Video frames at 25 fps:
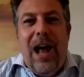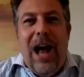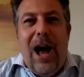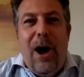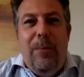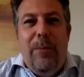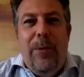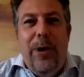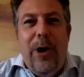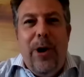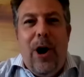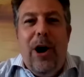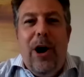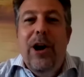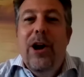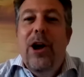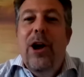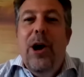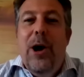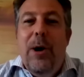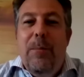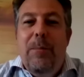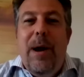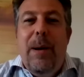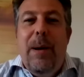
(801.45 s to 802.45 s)
help or not,
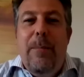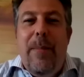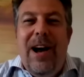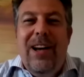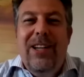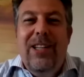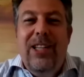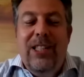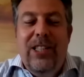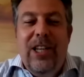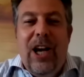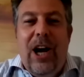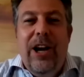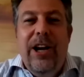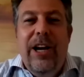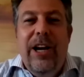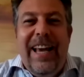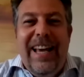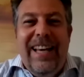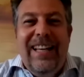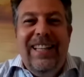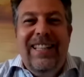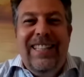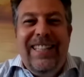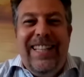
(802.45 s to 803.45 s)
but my son,
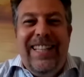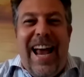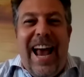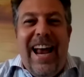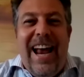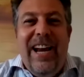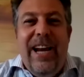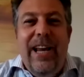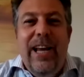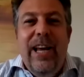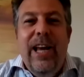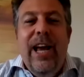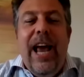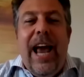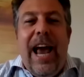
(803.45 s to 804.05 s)
he's 10,